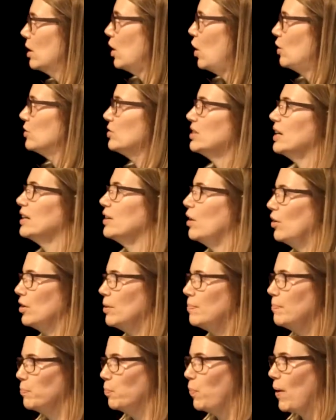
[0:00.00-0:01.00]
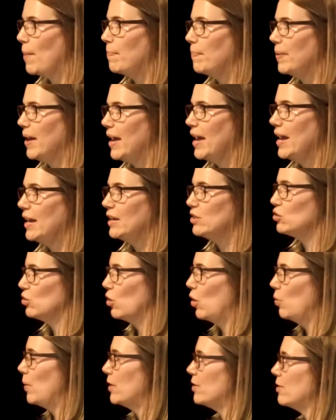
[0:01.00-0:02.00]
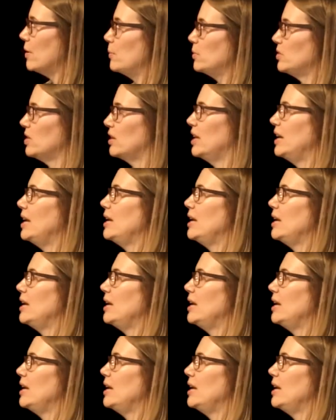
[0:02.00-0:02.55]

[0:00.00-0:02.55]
content on a web page or whether it was